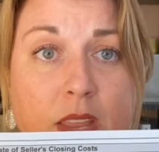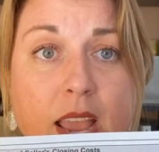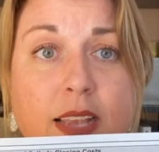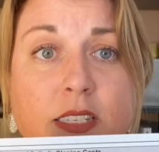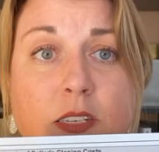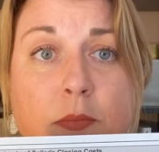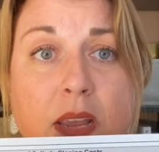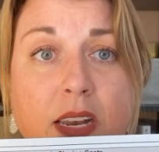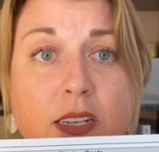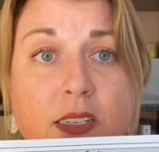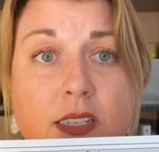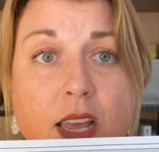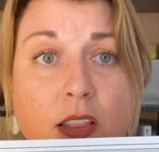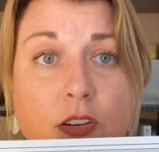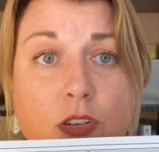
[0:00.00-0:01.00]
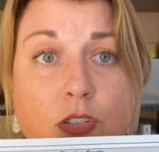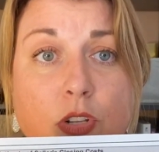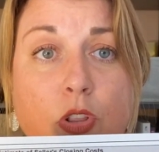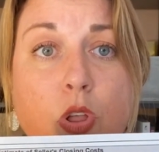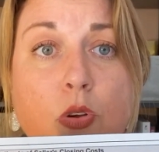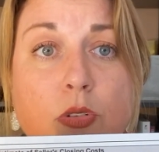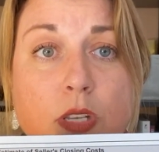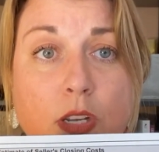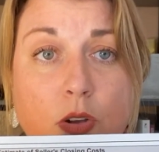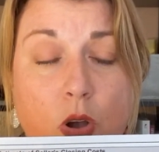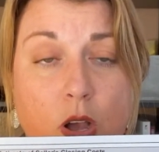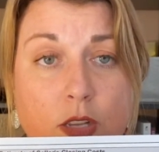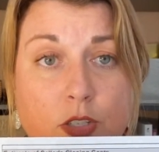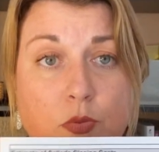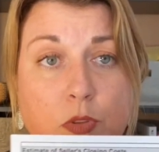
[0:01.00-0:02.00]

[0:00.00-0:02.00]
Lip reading: estimated seller's closing cost